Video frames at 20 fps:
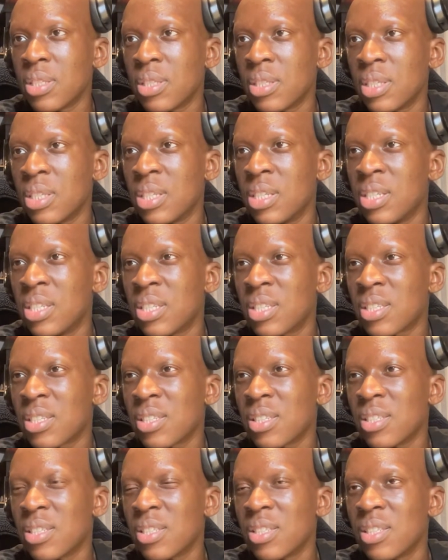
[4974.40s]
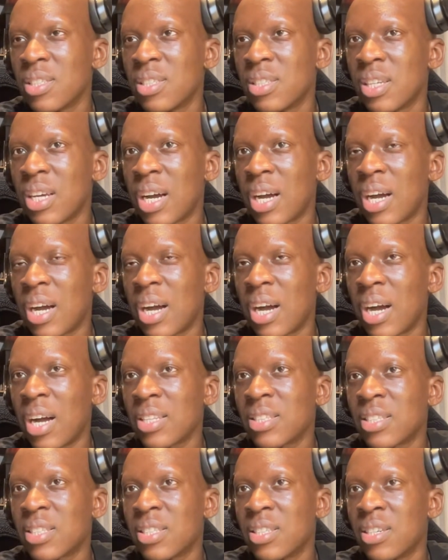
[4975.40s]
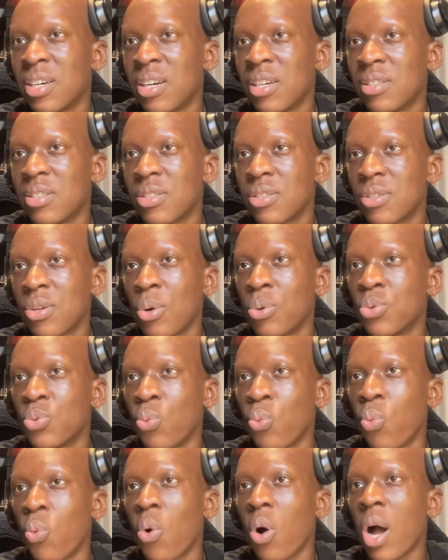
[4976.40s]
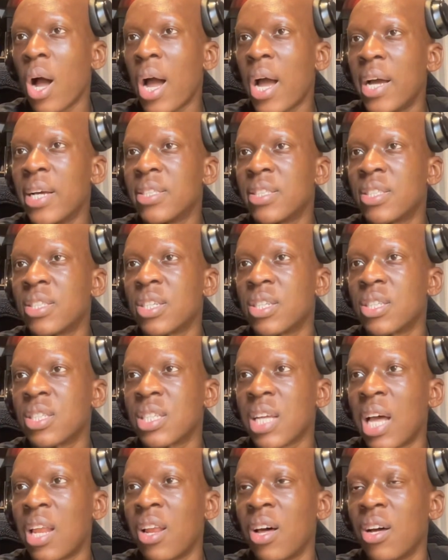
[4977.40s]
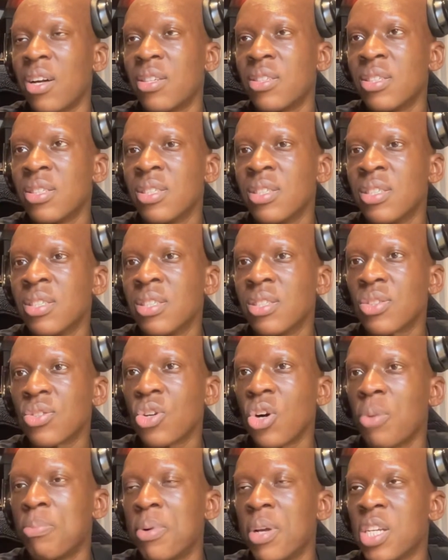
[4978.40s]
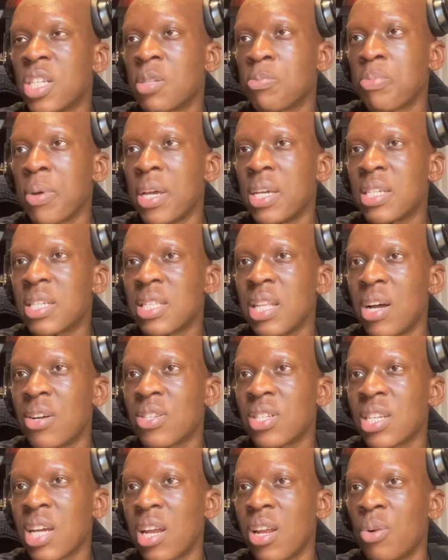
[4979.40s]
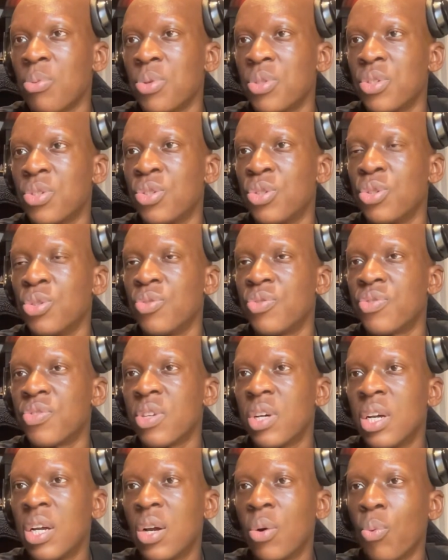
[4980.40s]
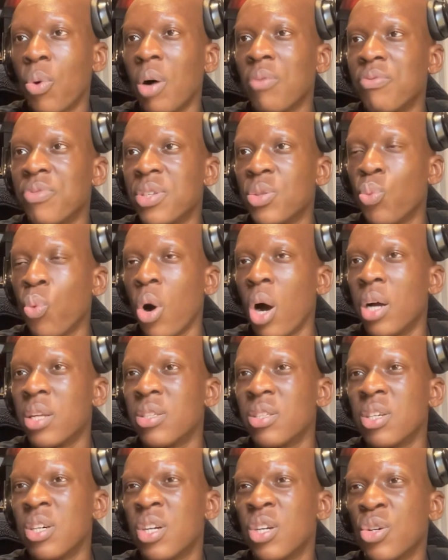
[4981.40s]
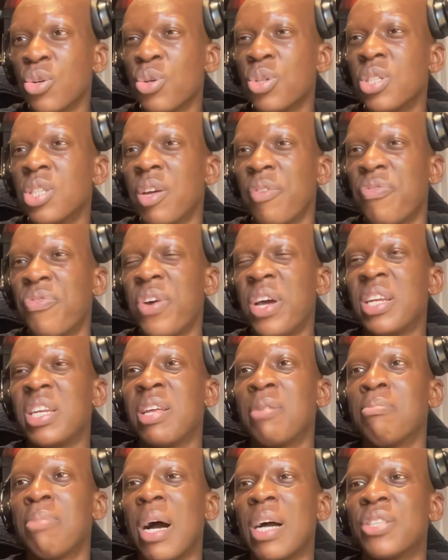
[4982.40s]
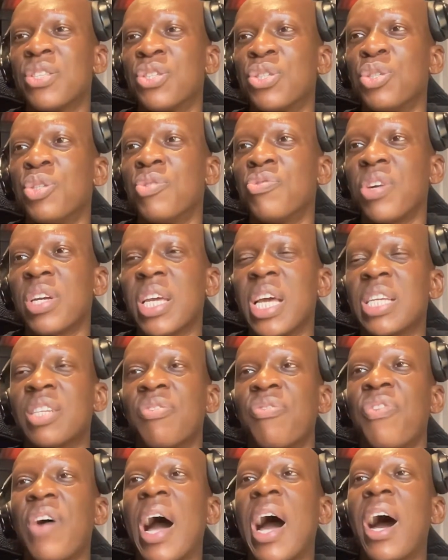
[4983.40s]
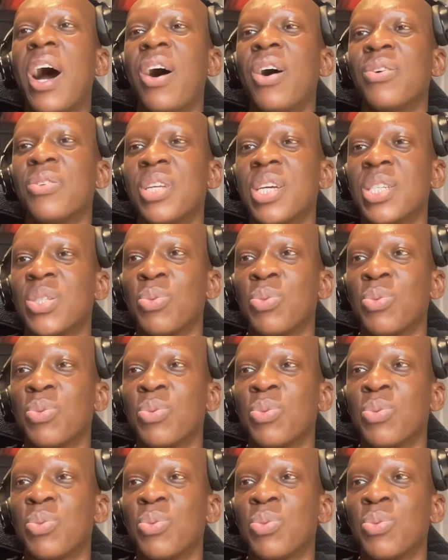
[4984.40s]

Is Atia goes wide to Salah. He's got a bit of space now, Salah with Juve. 1v1. Good defending by Juve and gets fouled as